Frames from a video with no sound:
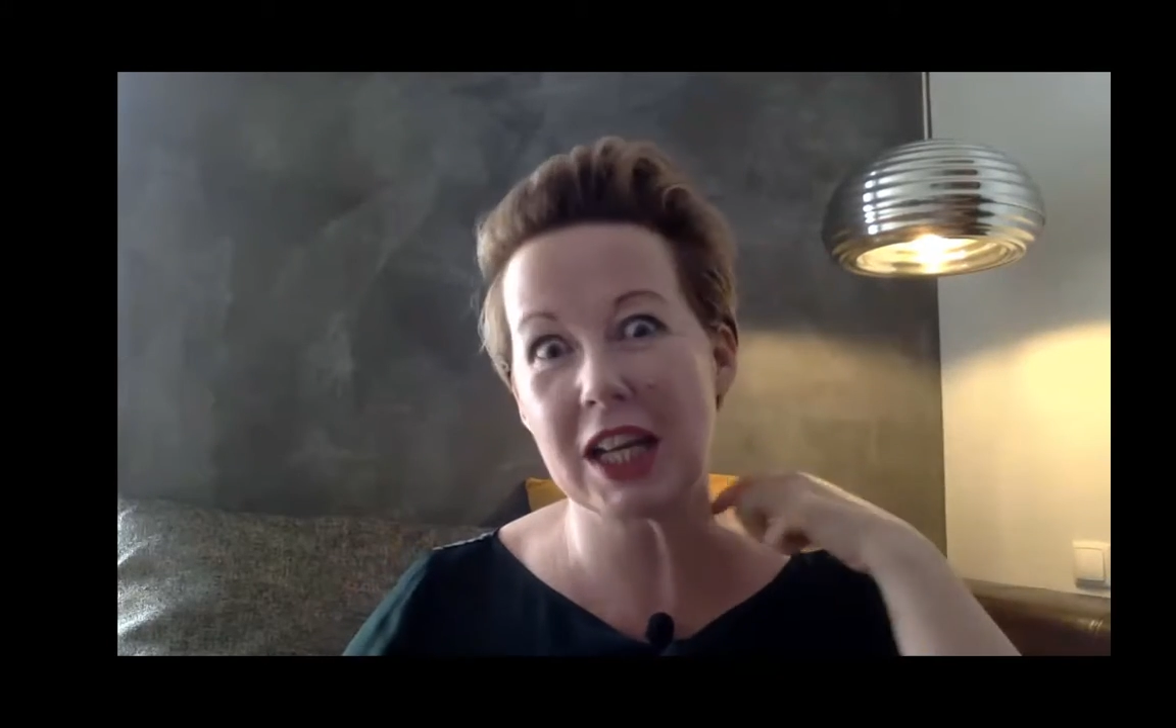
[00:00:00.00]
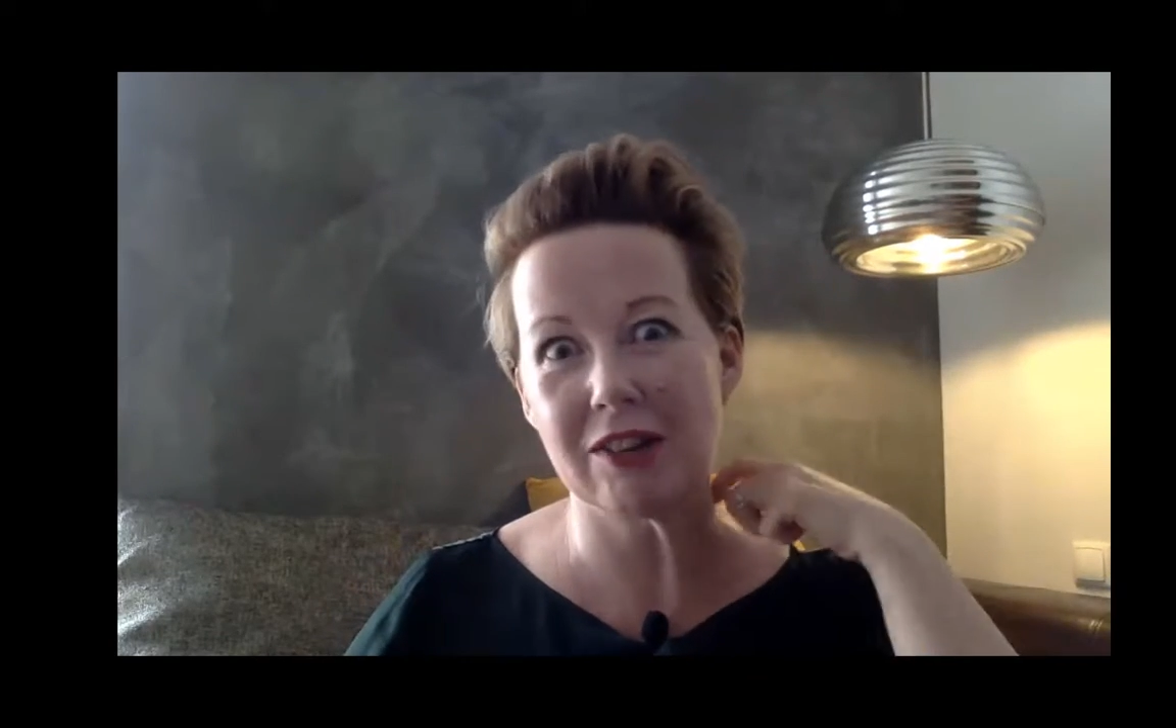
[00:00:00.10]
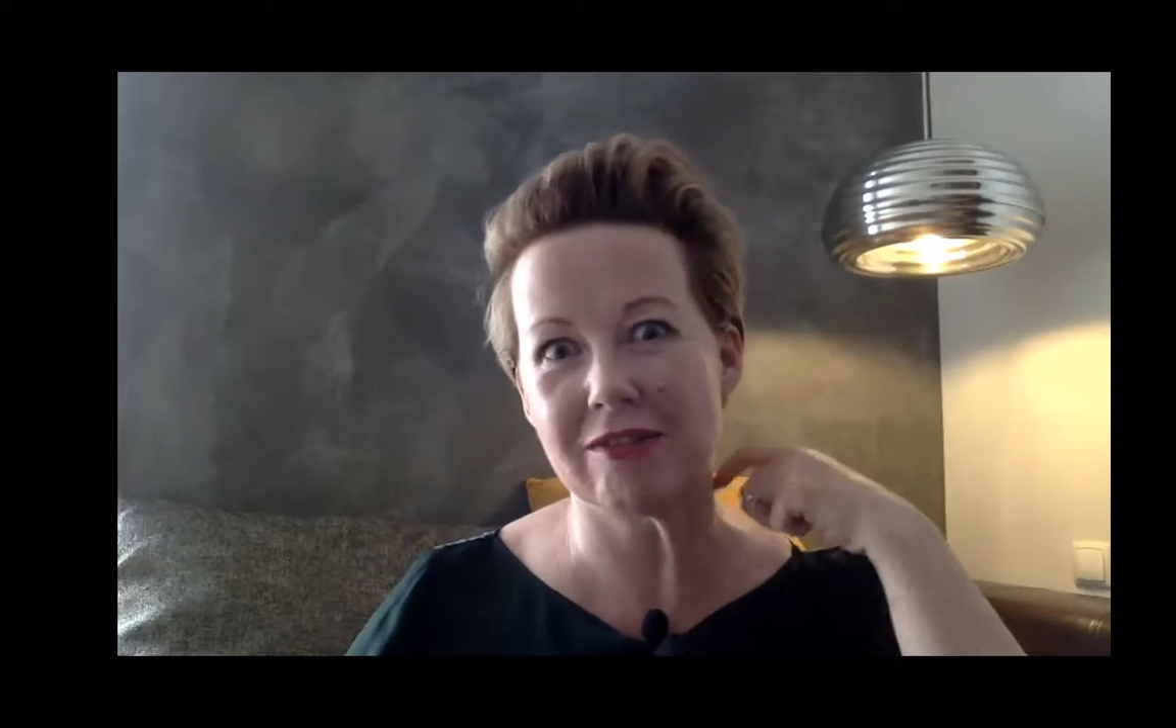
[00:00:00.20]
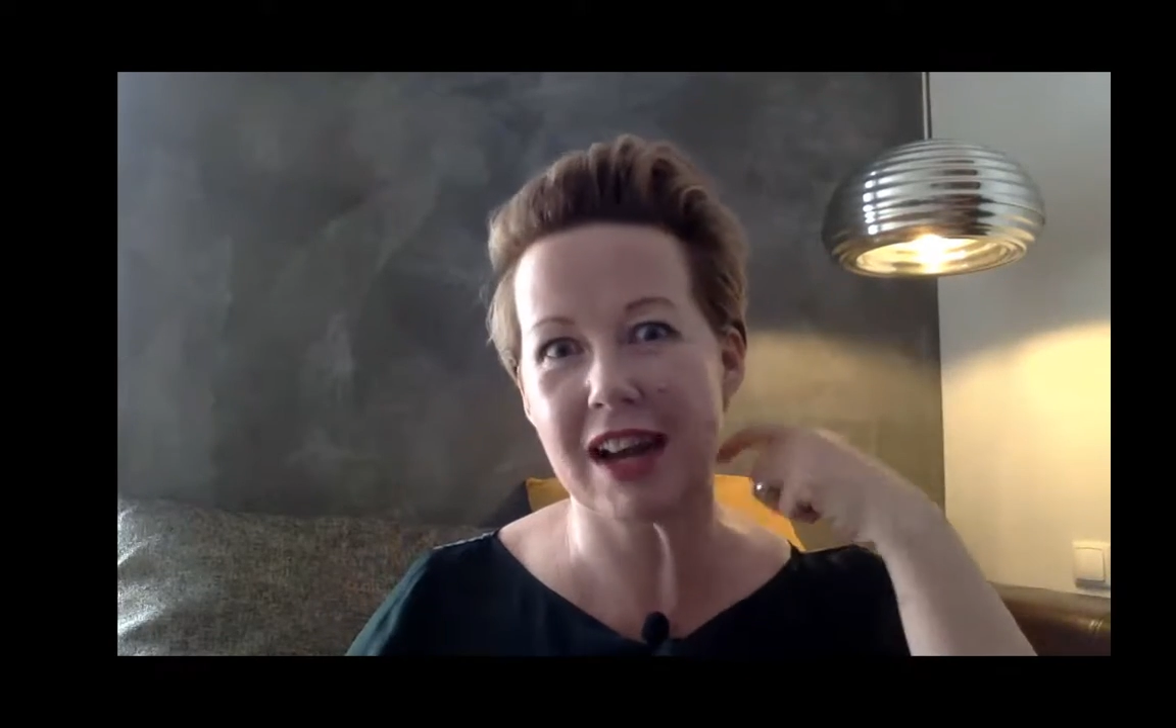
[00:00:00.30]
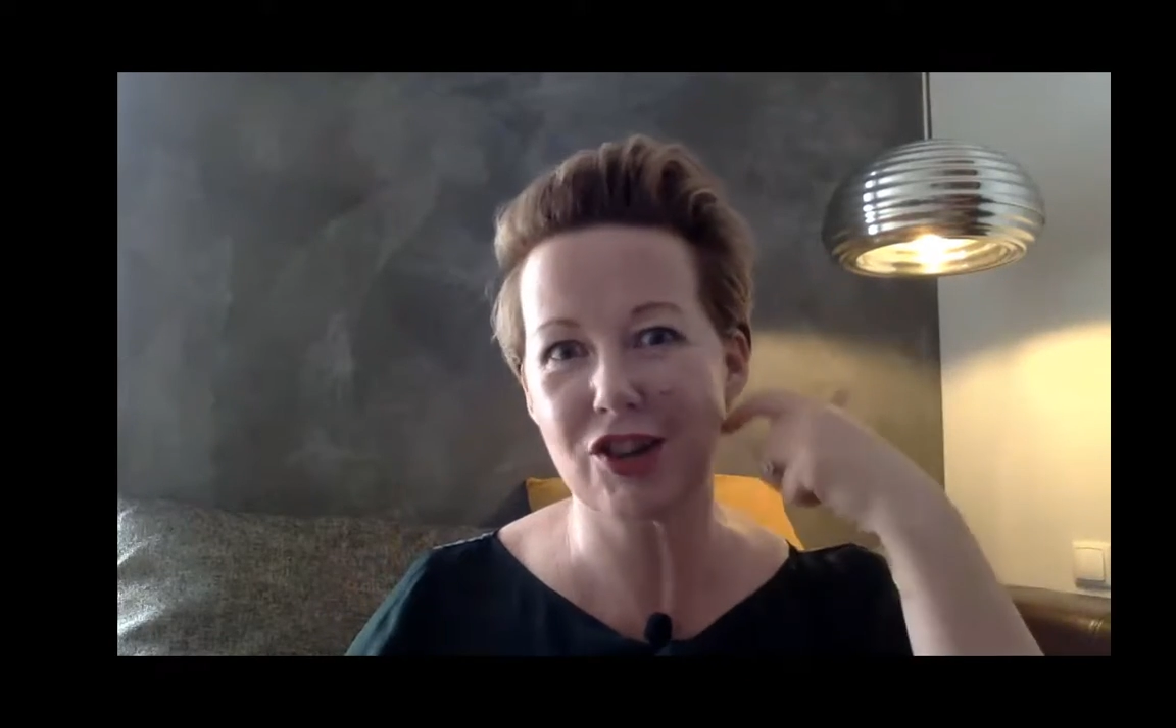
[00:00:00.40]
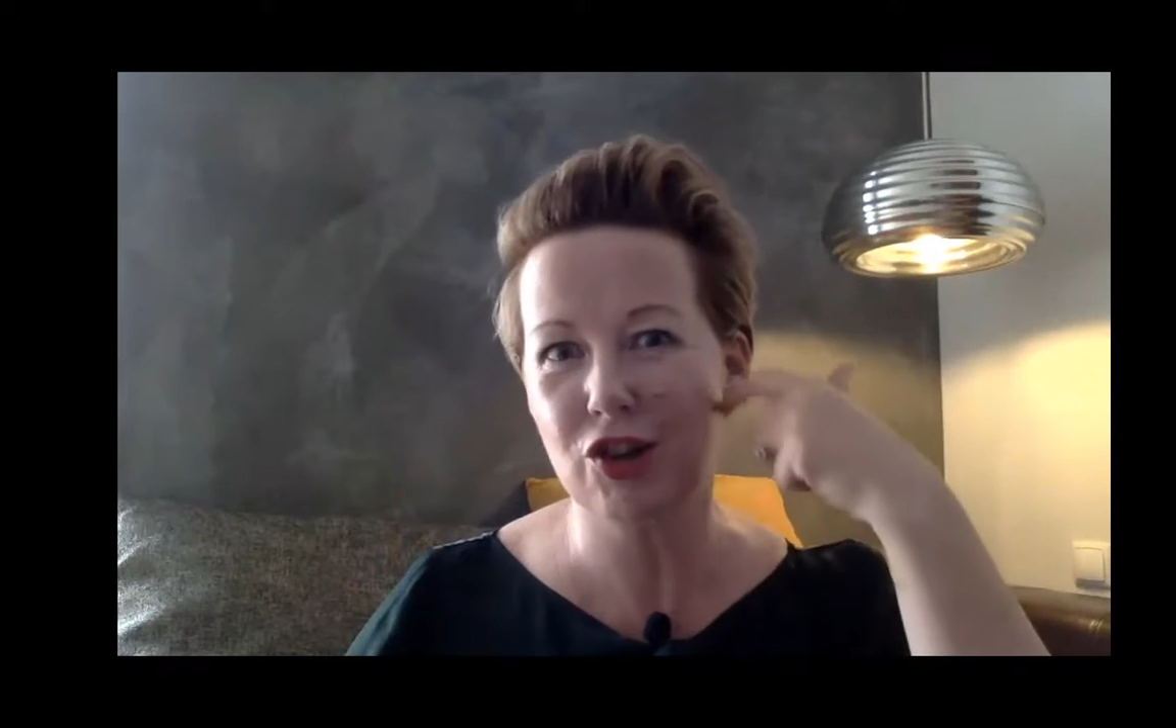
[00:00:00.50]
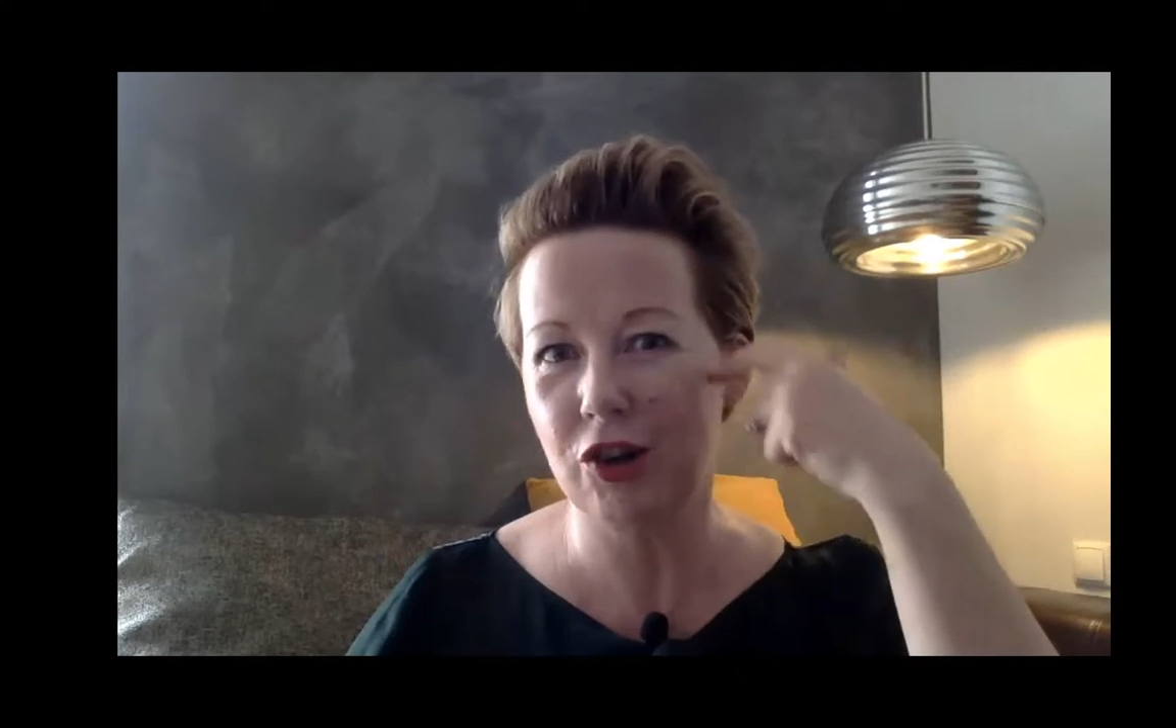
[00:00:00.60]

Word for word: get a rash